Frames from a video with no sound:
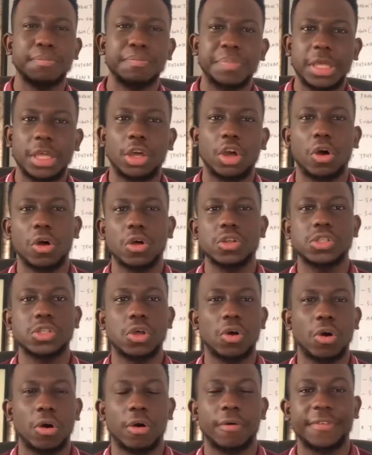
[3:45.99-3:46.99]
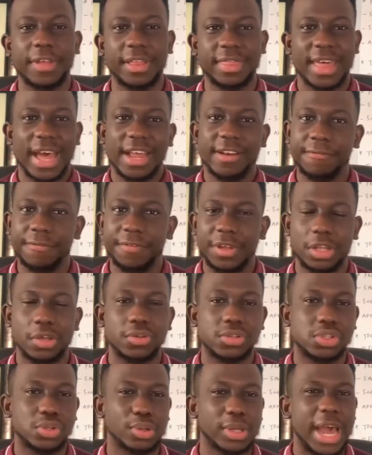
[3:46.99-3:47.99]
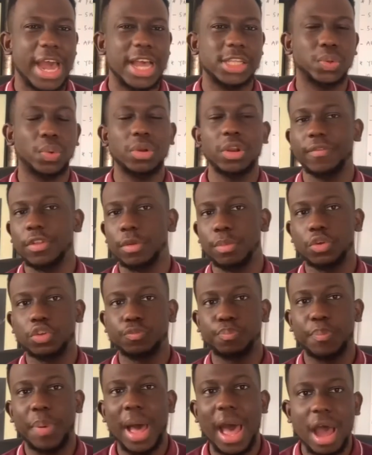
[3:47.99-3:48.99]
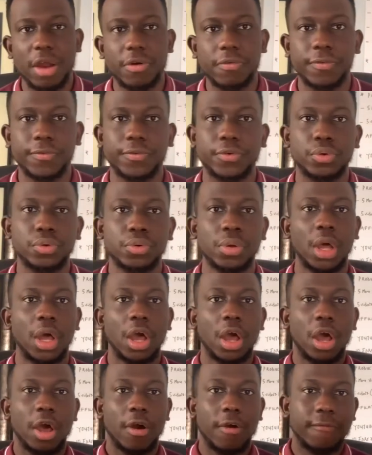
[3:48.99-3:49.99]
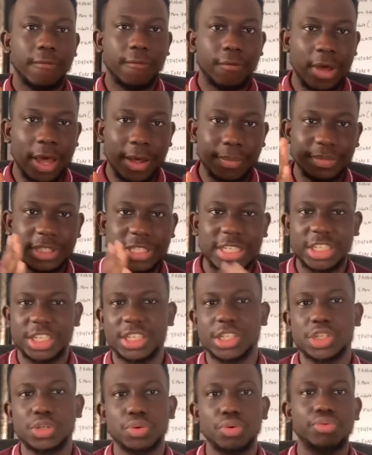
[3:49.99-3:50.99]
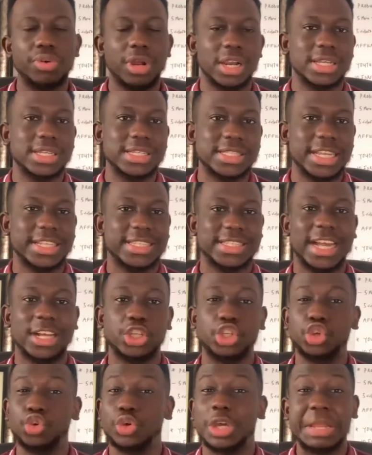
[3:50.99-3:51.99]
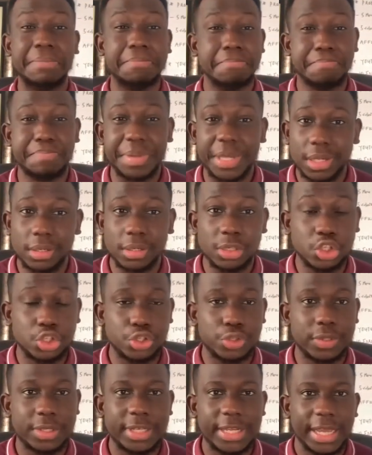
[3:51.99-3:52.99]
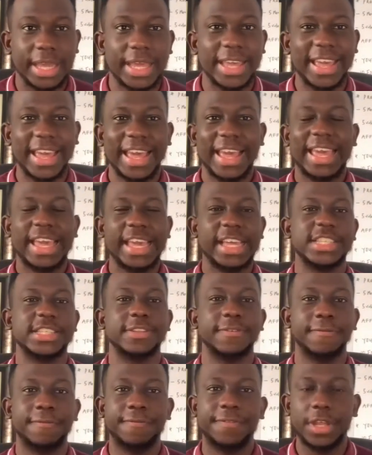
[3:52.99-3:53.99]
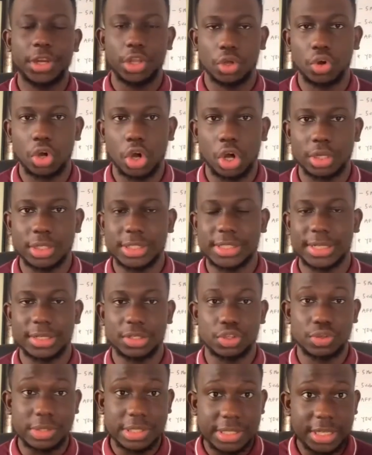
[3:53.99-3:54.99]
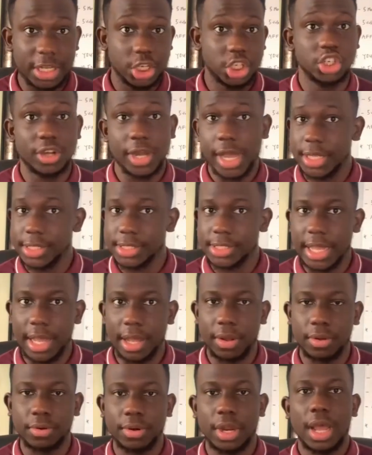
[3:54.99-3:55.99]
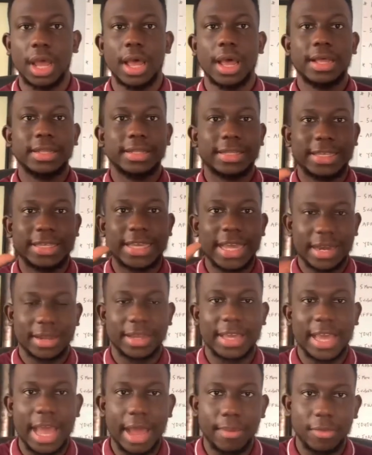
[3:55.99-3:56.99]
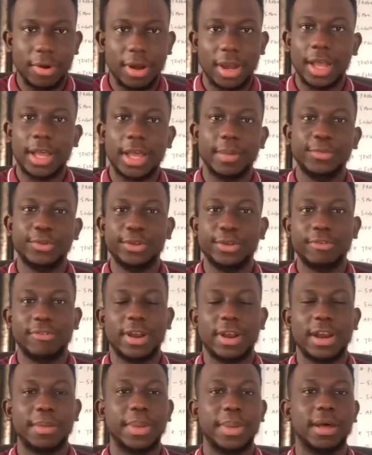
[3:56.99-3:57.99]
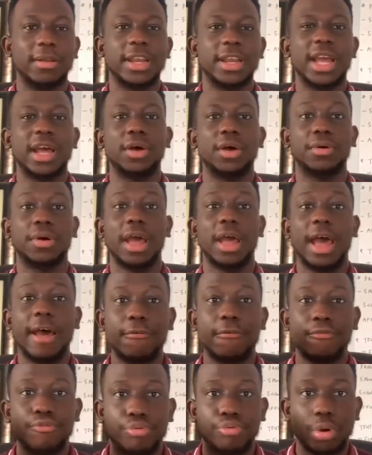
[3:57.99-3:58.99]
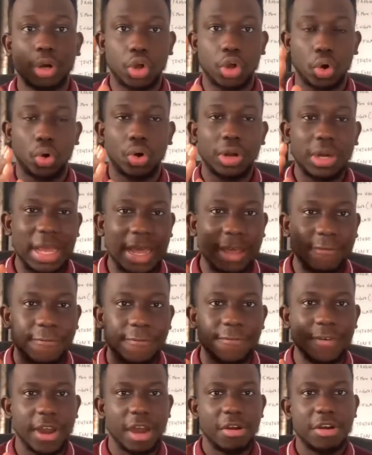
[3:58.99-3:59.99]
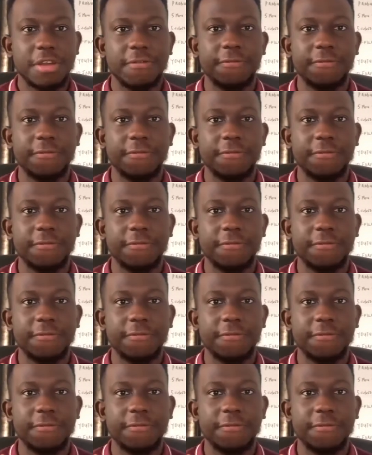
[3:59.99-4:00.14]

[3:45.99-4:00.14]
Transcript: because of that video. So guys, one of the most powerful digital real estates that you can build today is video content. You sit your ass down, get a camera like I'm doing right about now, record a very